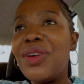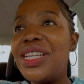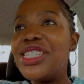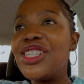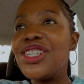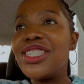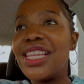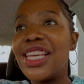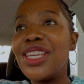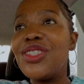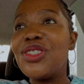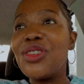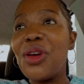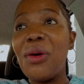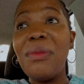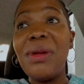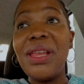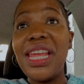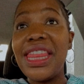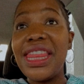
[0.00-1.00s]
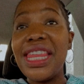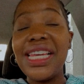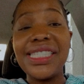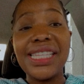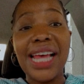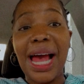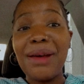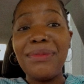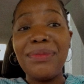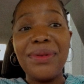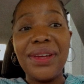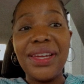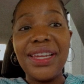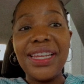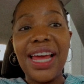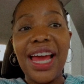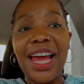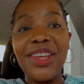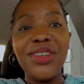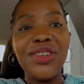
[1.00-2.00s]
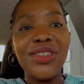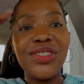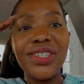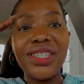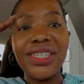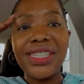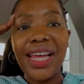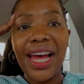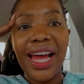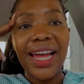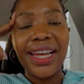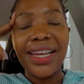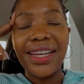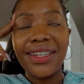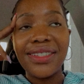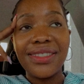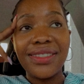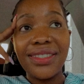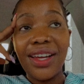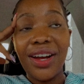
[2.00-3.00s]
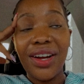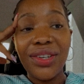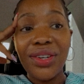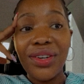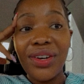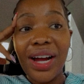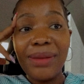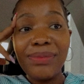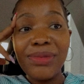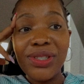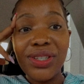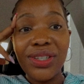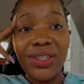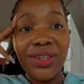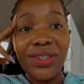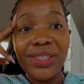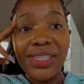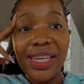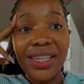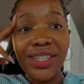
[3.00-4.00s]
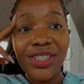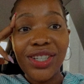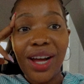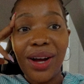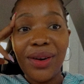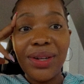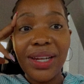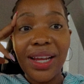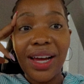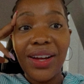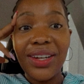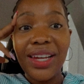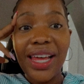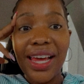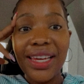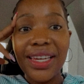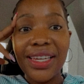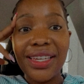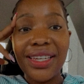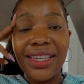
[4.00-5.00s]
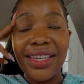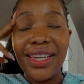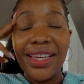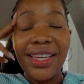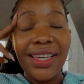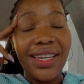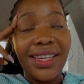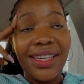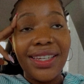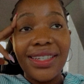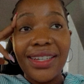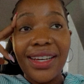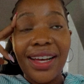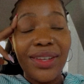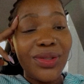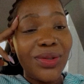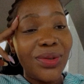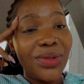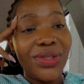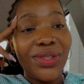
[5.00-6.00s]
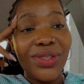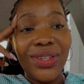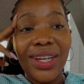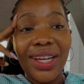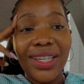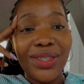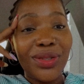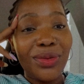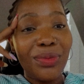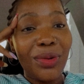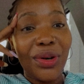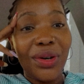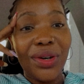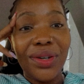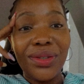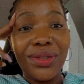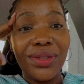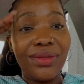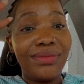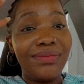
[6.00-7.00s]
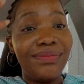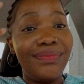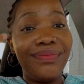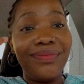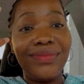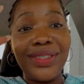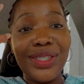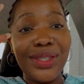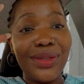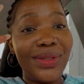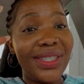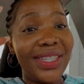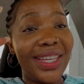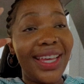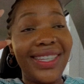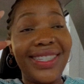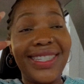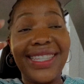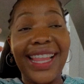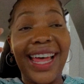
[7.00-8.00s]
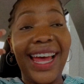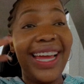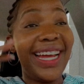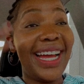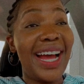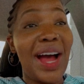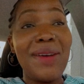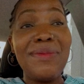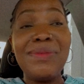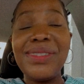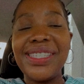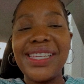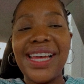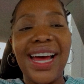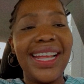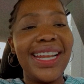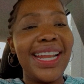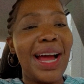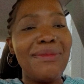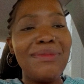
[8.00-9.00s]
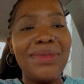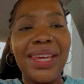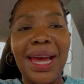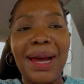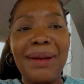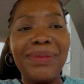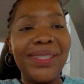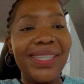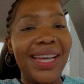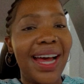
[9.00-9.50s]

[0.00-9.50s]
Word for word: when just like so many things happen and you're just like, yeah, no, I'm just gonna go take a shower now. Like, I'll talk to you guys tomorrow. Deuces, like, I'm done. I'm capped